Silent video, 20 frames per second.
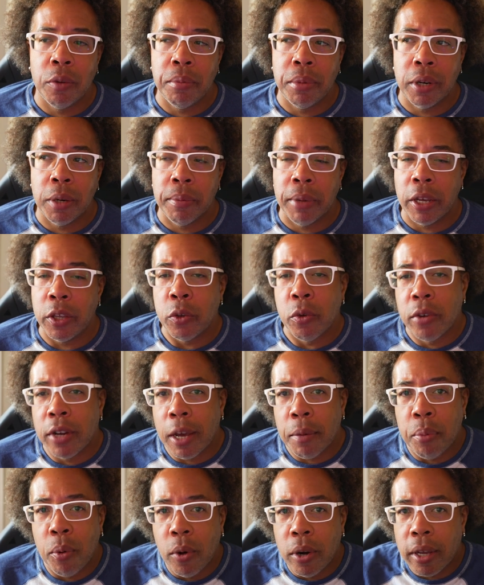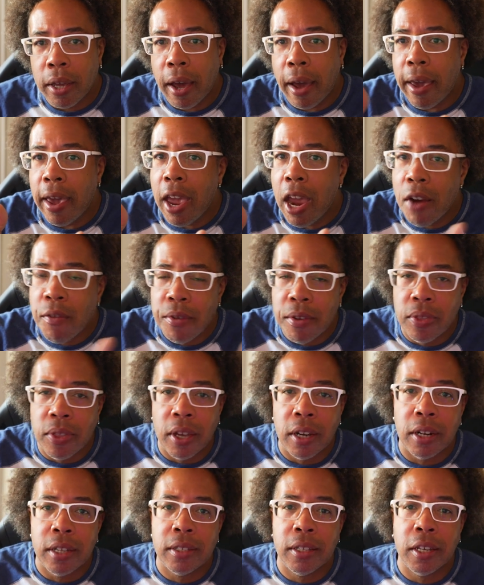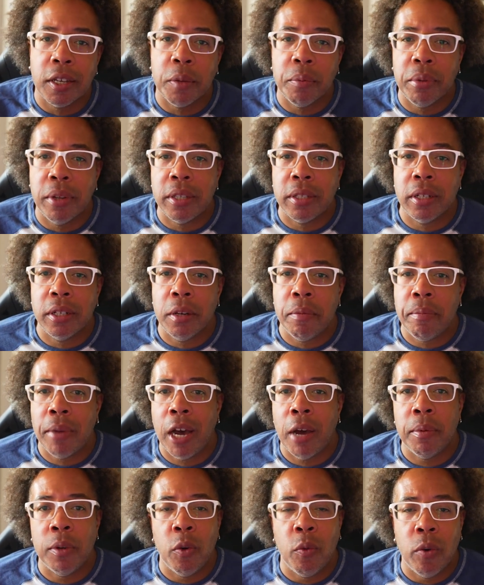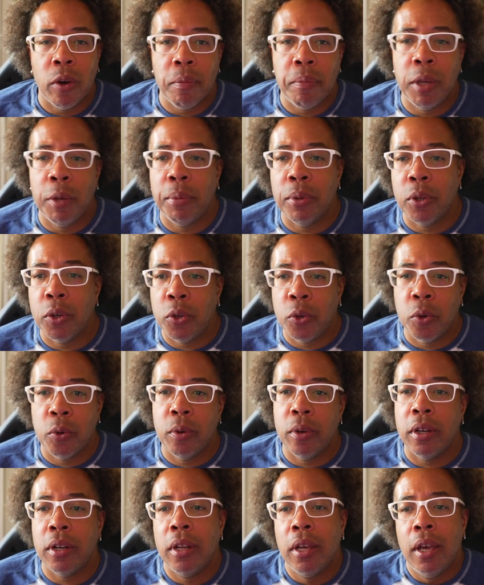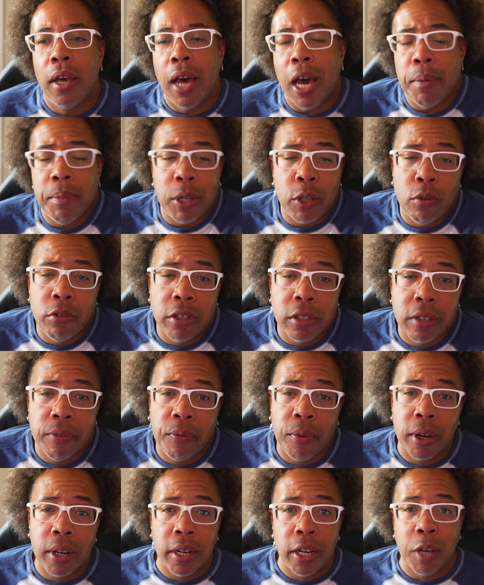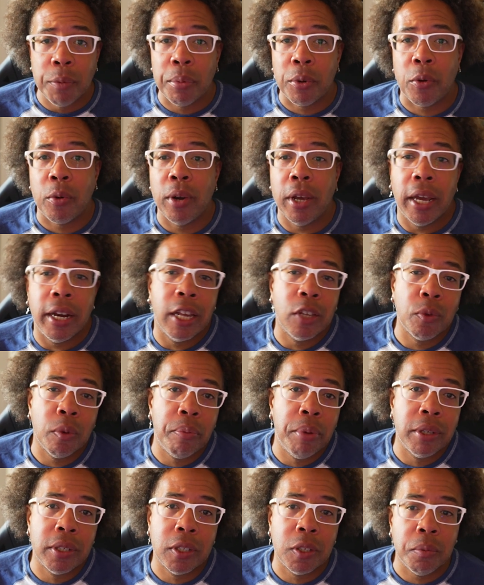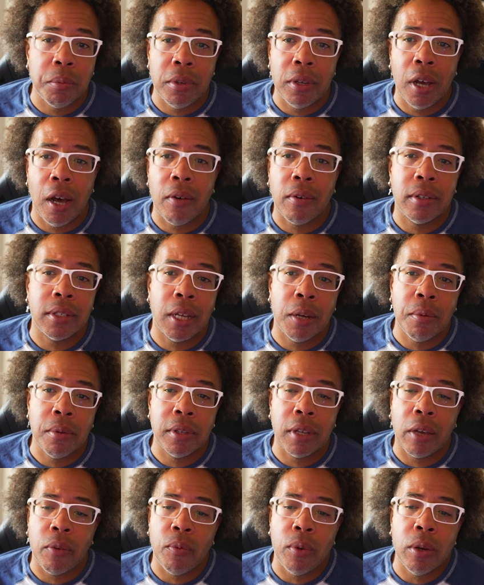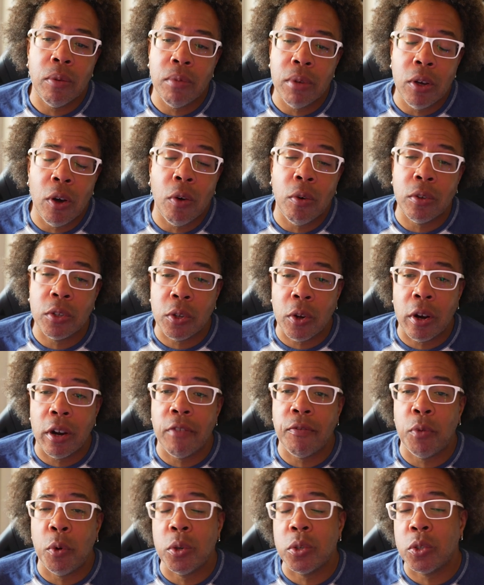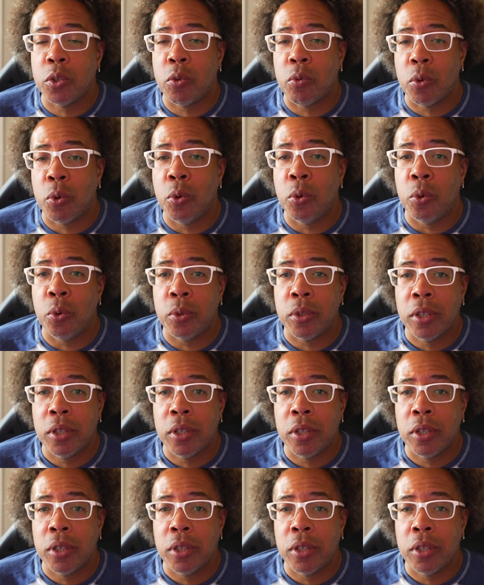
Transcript: But I'm like, you're not pointing out everything that's taking place in the Bible and what people are doing. I'm like, you're just a freaking hypocrite. And that's what pisses me off, because I was like, we're going to start enforcing the rules.